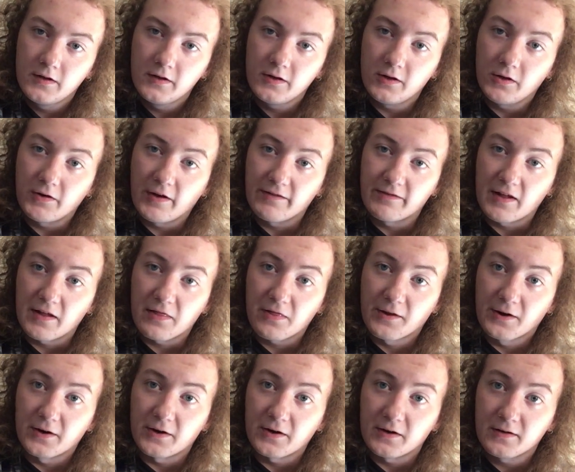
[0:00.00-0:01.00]
don't have that
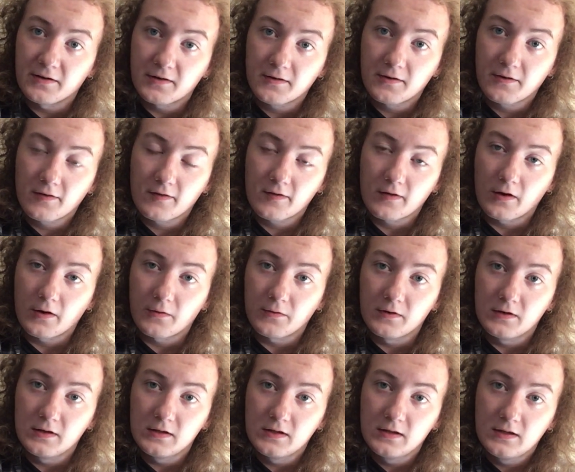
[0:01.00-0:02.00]
3rd, so
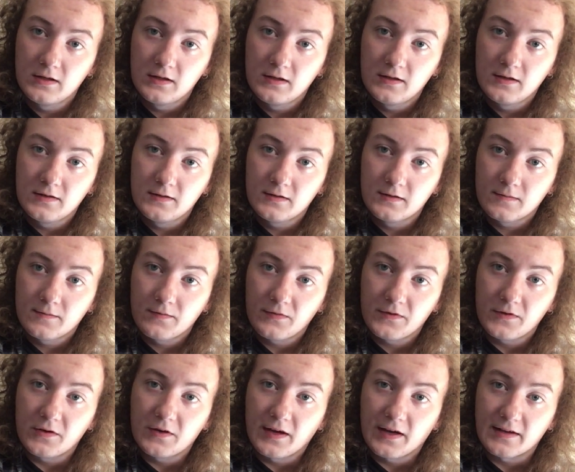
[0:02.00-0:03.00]

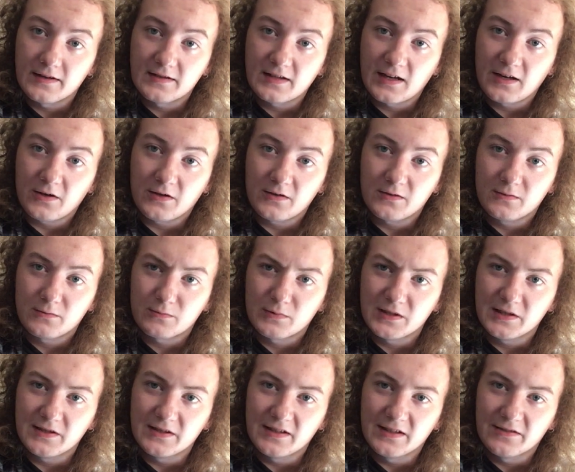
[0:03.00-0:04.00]
you can't tell
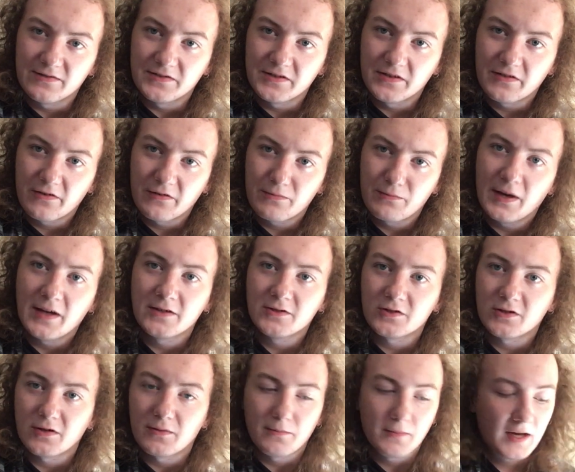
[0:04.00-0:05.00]
really if it's
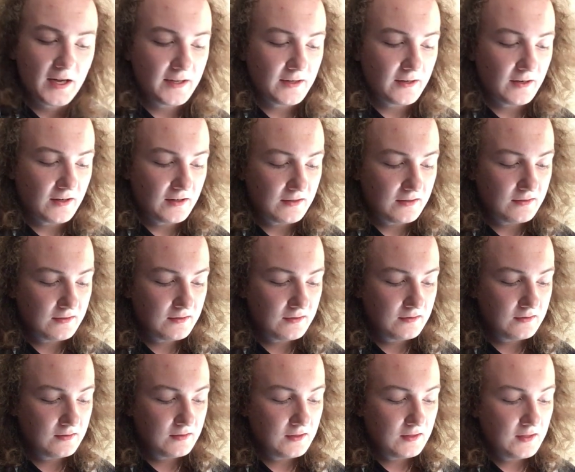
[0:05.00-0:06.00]
major or minor.
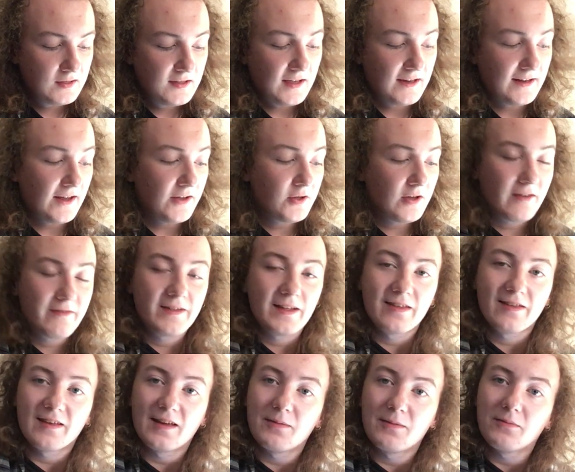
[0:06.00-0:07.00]
And now you have
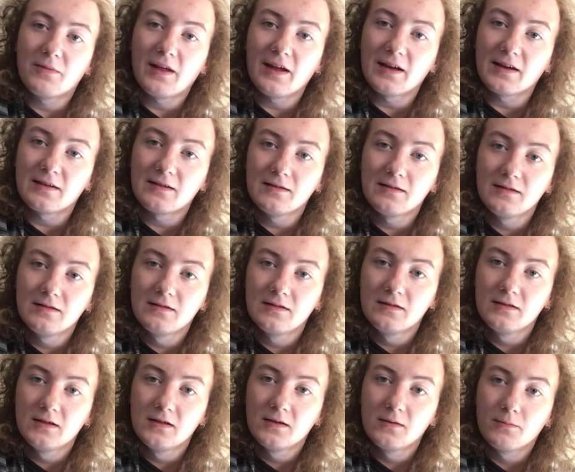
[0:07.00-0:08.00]
that same thing,
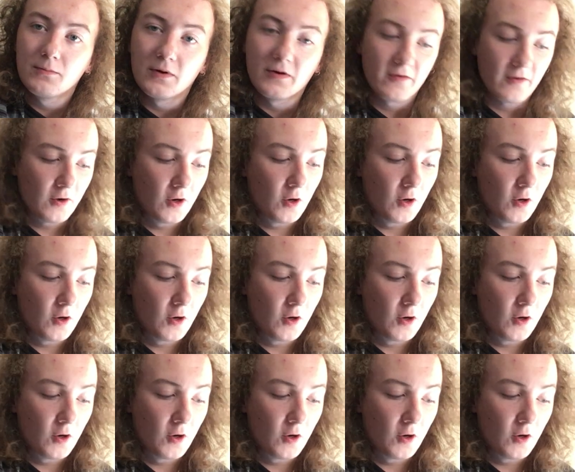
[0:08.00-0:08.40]
but it's